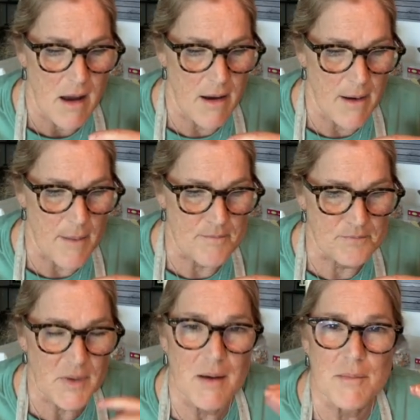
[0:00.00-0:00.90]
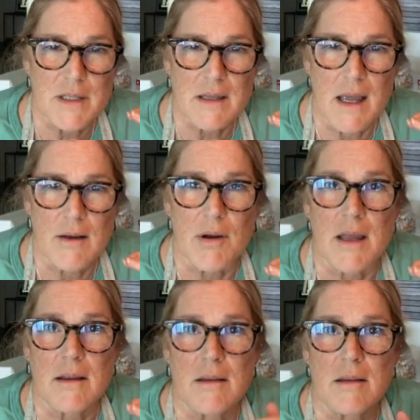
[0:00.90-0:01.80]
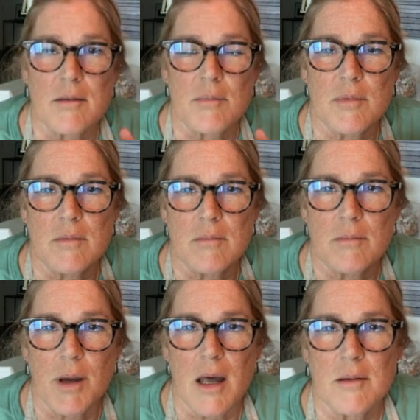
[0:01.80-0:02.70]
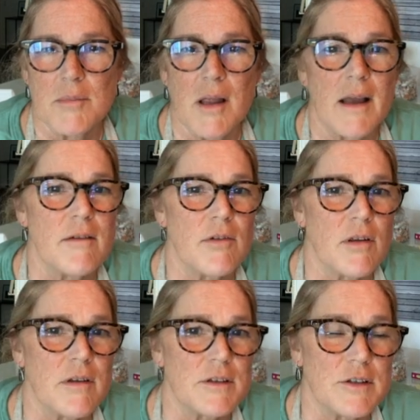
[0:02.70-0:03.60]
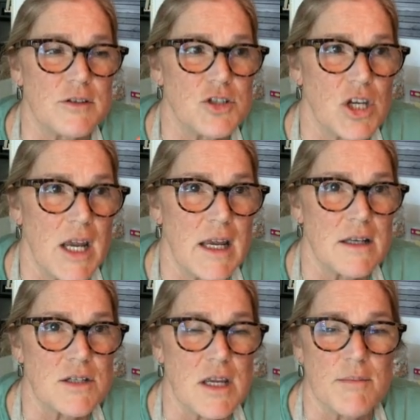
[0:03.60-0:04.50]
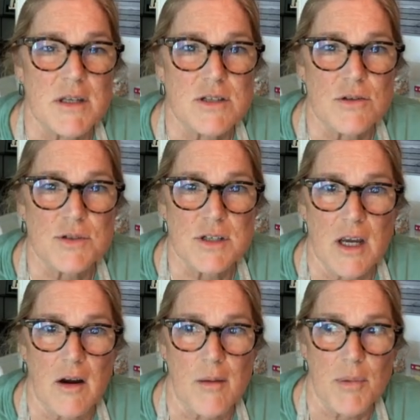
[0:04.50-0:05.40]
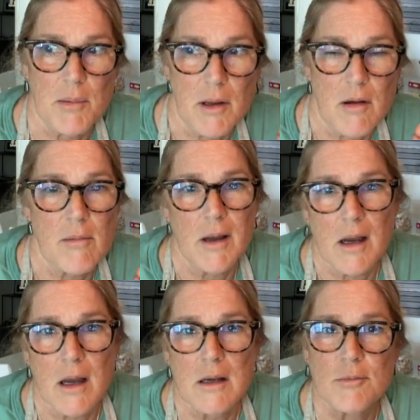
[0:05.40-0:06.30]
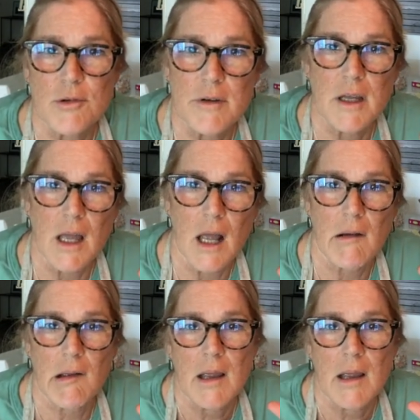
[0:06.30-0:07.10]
Anyway, the bottom line of all this is change can be so scary, and people are like, oh my God, you're moving again.